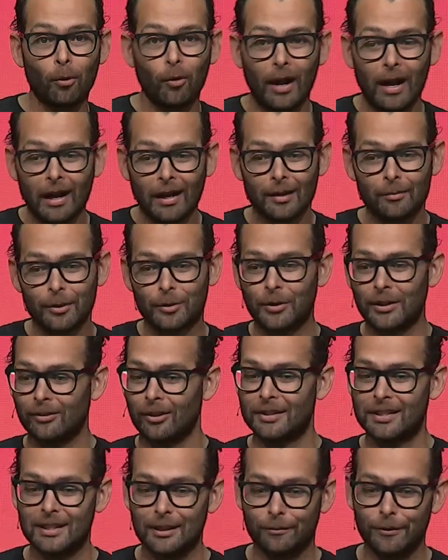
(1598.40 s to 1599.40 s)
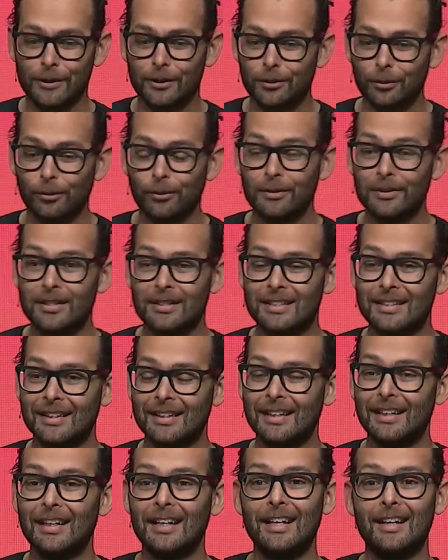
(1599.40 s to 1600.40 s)
around between lots of different tools.
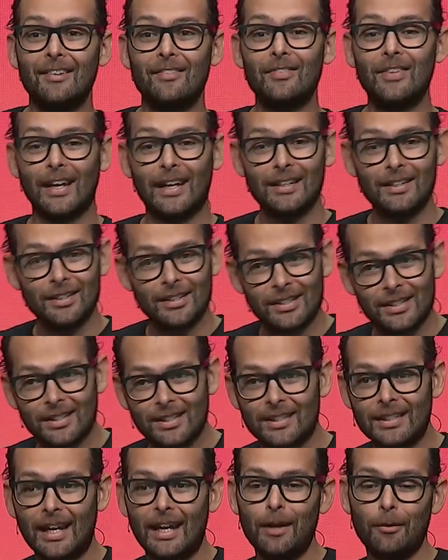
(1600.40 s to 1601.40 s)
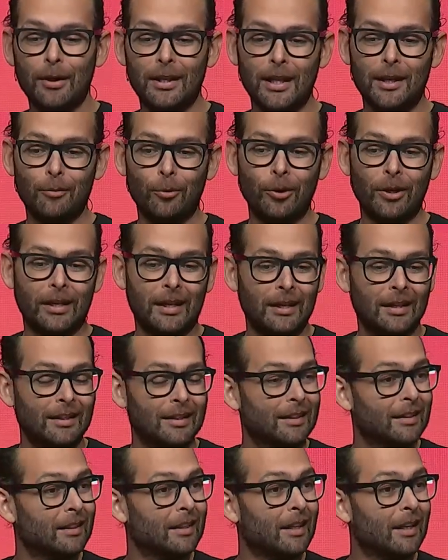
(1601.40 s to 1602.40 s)
They can just stay where they're
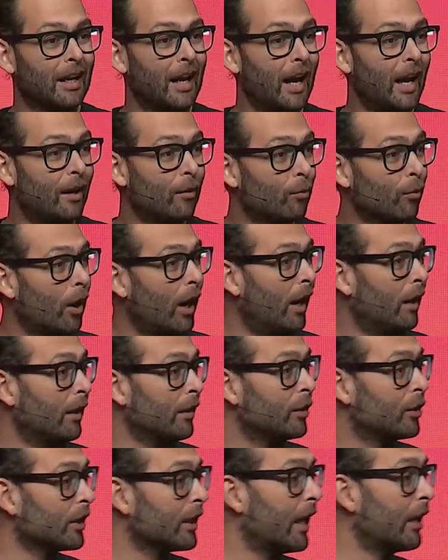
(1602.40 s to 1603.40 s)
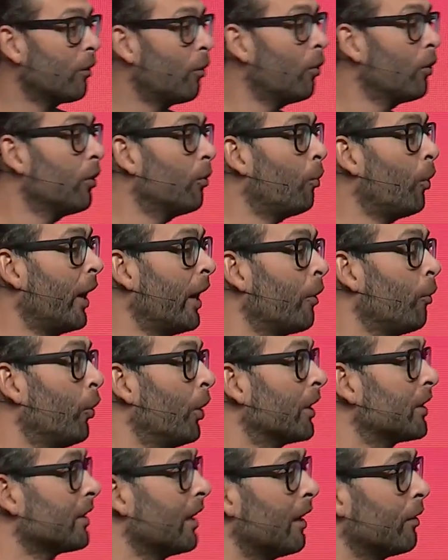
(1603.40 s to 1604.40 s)
working and, and get all the
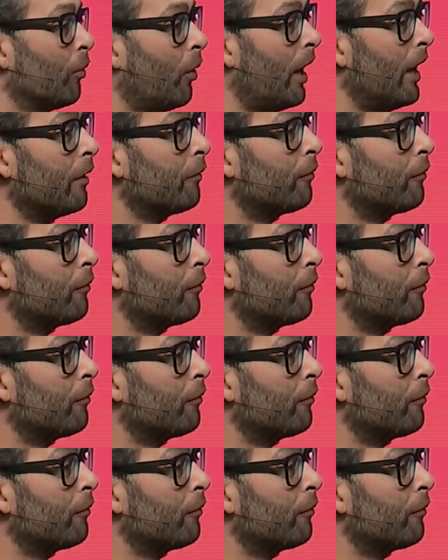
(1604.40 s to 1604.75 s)
work done right